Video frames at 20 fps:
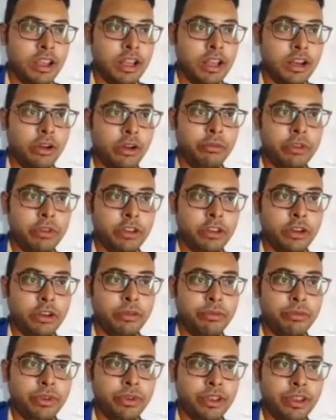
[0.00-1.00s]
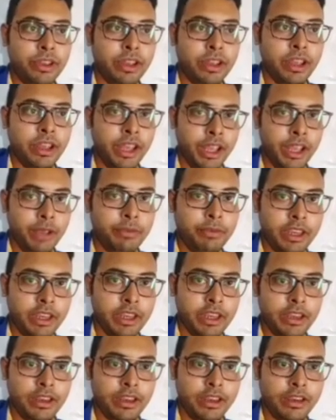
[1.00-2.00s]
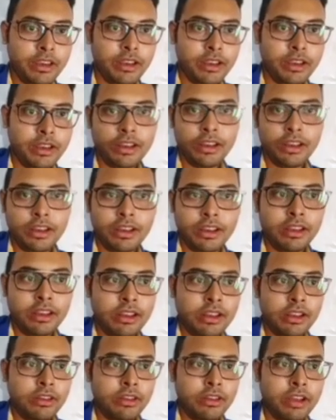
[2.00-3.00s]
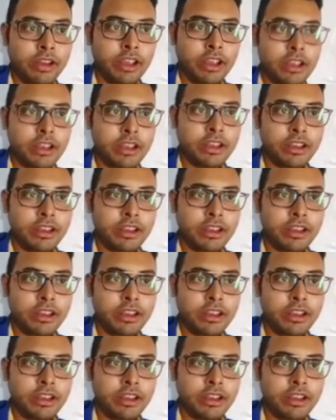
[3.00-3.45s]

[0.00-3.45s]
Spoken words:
and commutation of ab, okay.